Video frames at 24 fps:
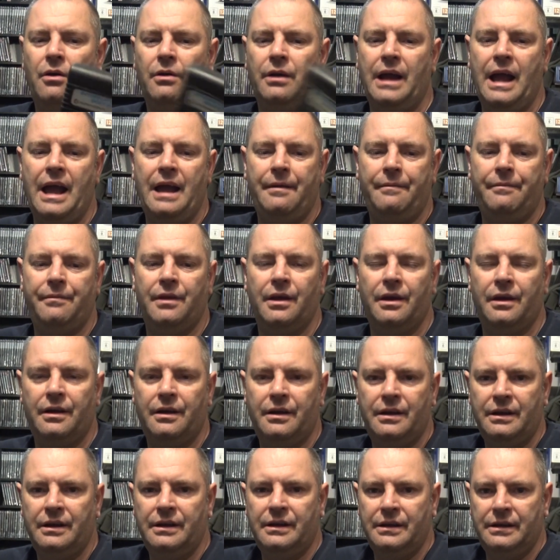game that
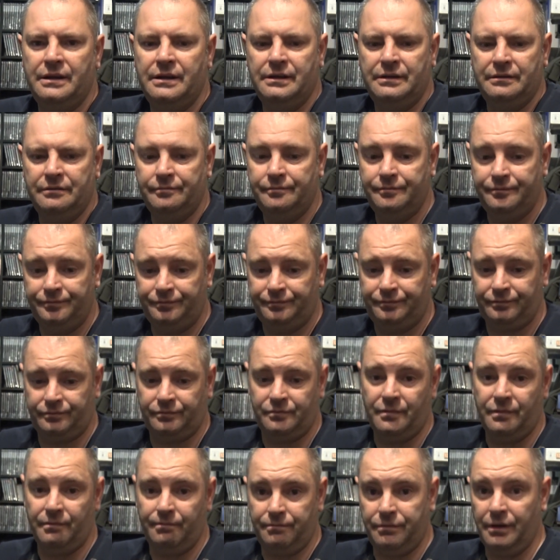
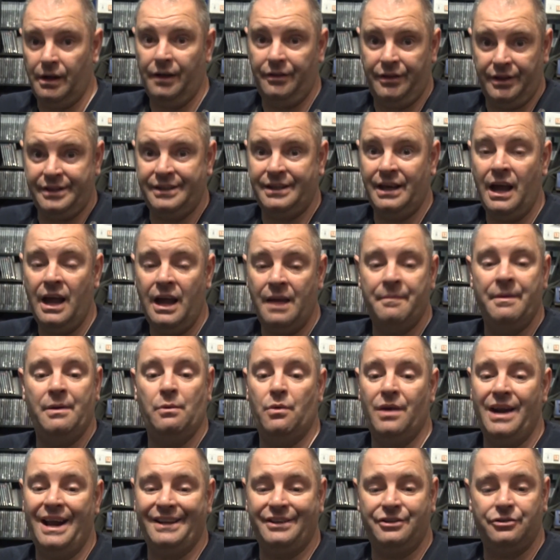at the time it
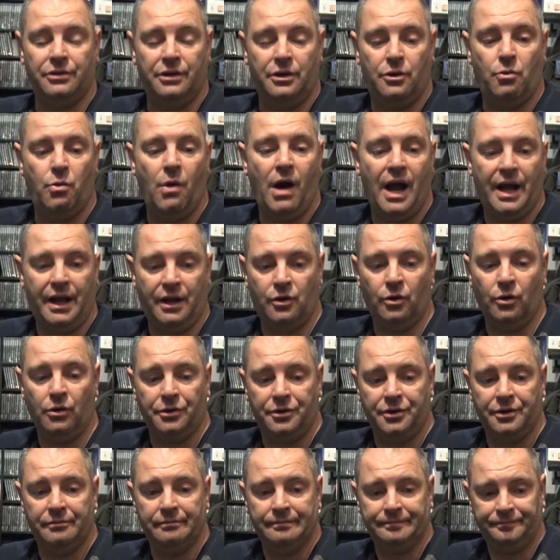was actually quite
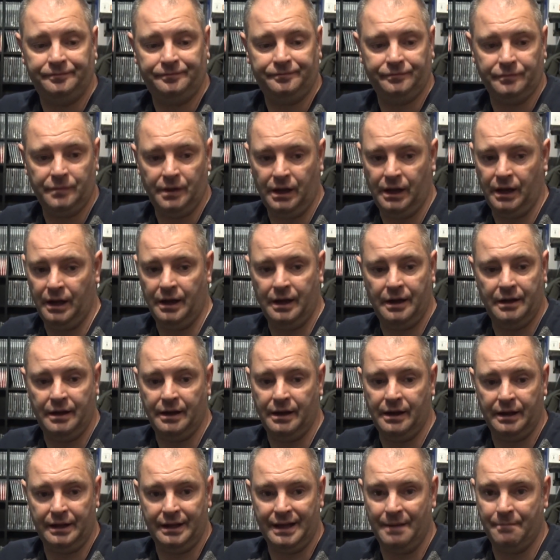good.
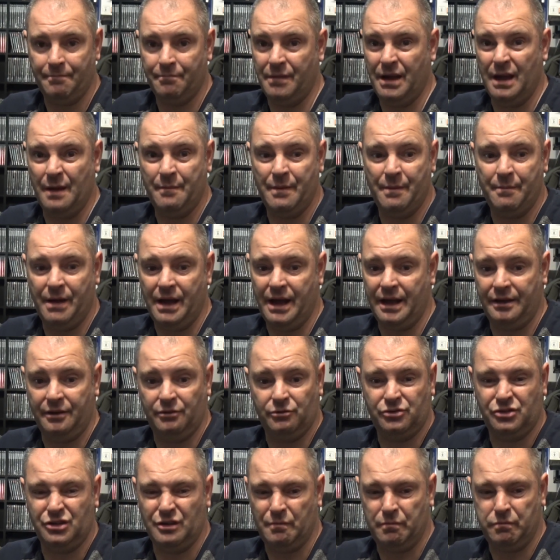Again, me and my mate
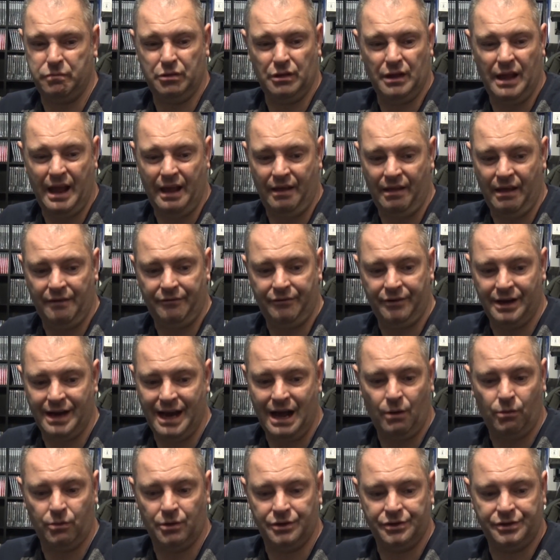used to play that for
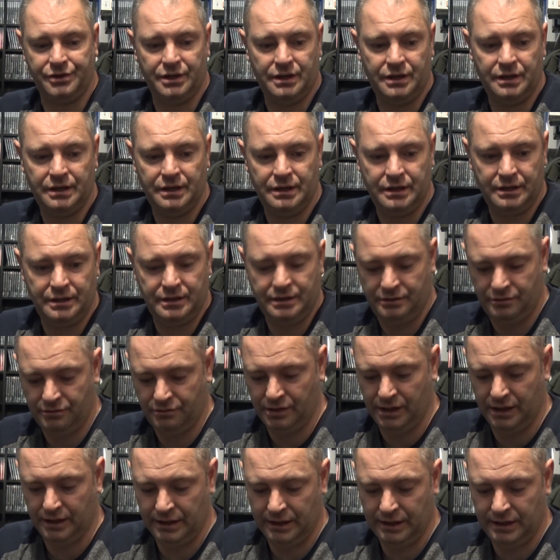hours,
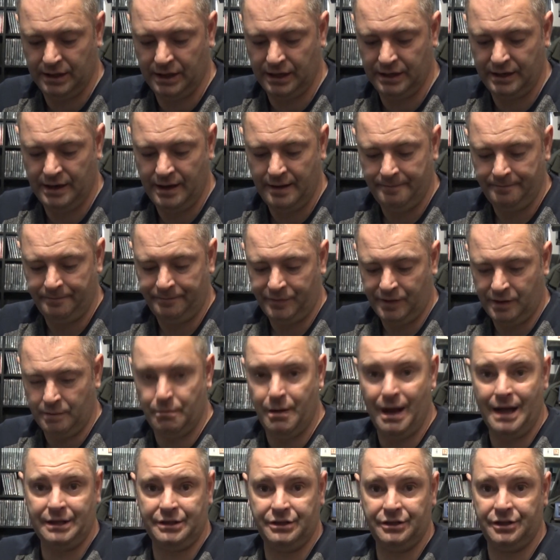really did.
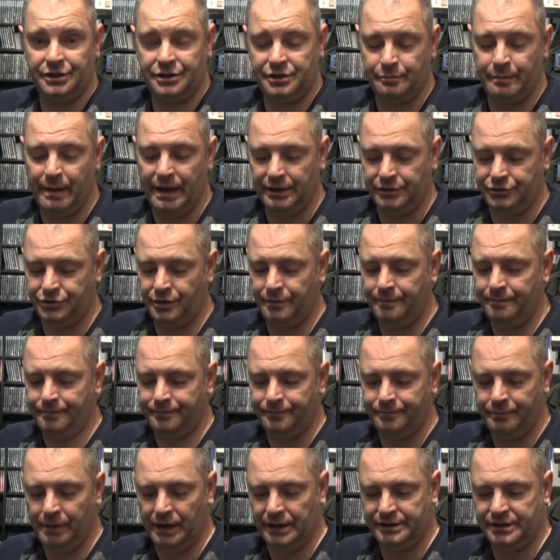Back to the Spectrum,
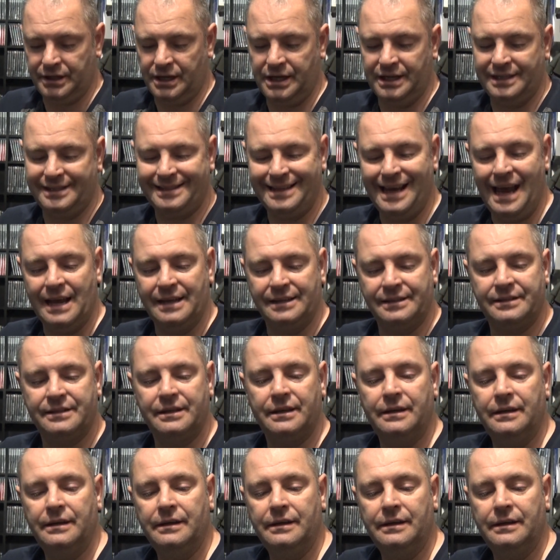back to cassettes.